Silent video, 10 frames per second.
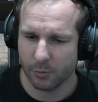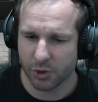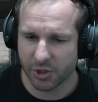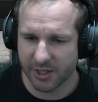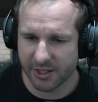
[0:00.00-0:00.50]

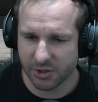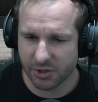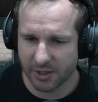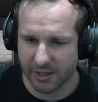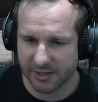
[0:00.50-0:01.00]
pressure
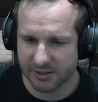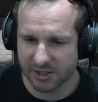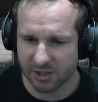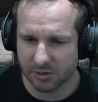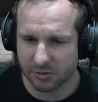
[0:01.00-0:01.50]
gauge, and
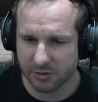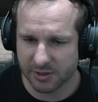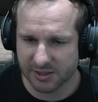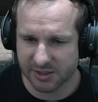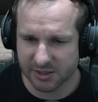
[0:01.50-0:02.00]
Skull,
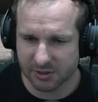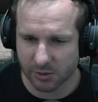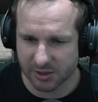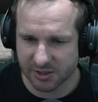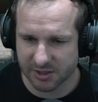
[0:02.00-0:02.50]
that's
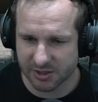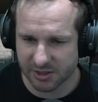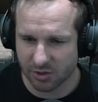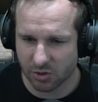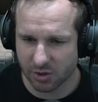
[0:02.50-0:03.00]
like
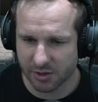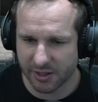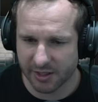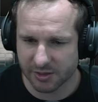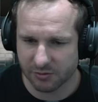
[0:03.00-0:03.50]

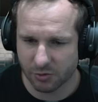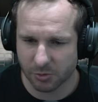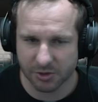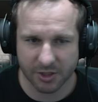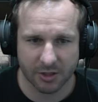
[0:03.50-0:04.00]
69,000
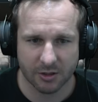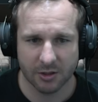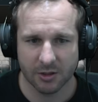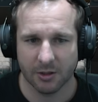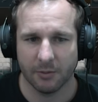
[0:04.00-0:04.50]
rubles there.
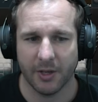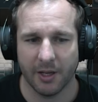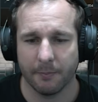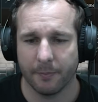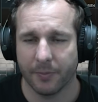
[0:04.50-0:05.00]

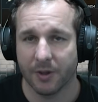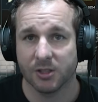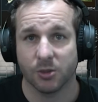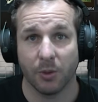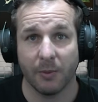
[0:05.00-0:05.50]
Bam.
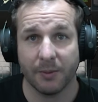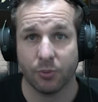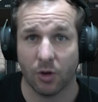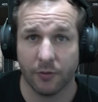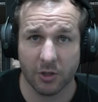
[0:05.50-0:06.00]
So we
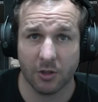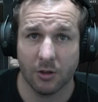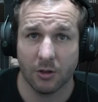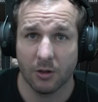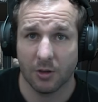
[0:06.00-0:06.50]
made profit
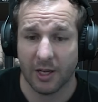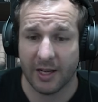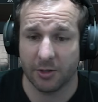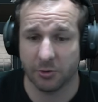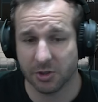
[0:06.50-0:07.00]

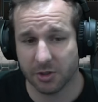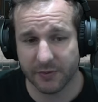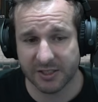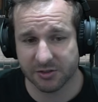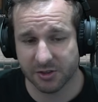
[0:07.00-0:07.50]
and also got
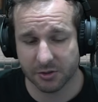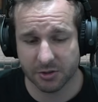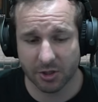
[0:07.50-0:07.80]
the Vaseline